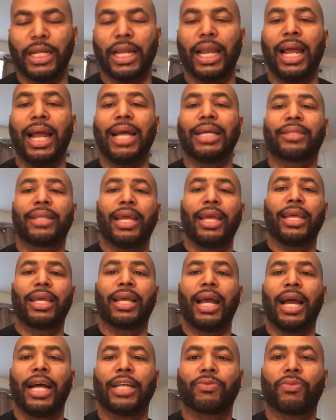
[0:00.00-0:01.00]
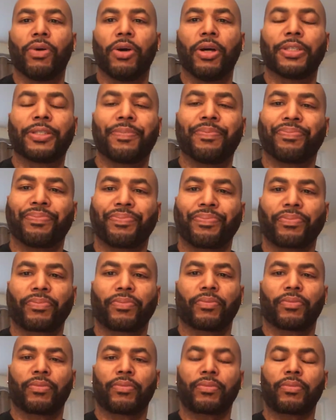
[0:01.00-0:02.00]
the last thing, guys, was
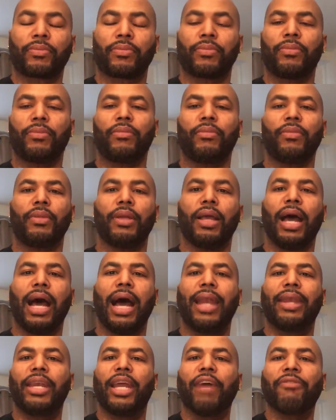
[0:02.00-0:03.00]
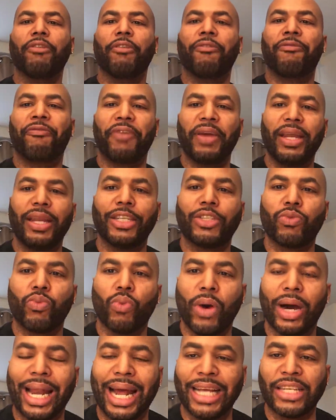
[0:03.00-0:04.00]
I never finished
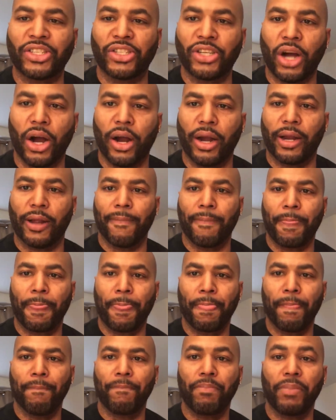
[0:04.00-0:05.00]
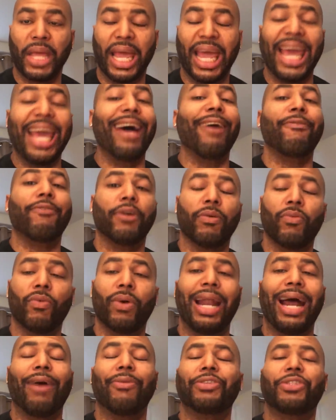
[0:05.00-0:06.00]
what I started. Ever.
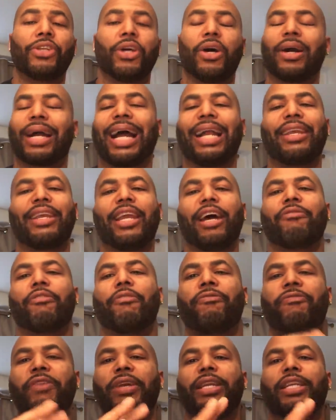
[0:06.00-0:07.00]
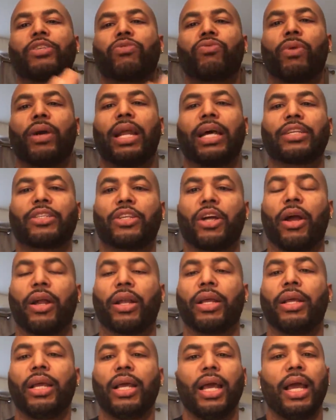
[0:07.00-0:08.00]
When I was young, I never finished what I
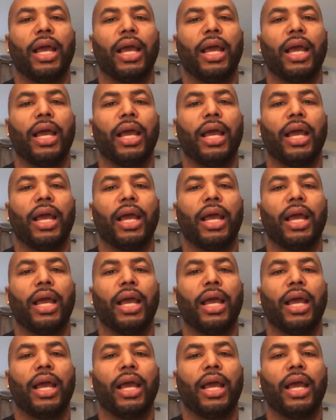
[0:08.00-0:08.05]
started.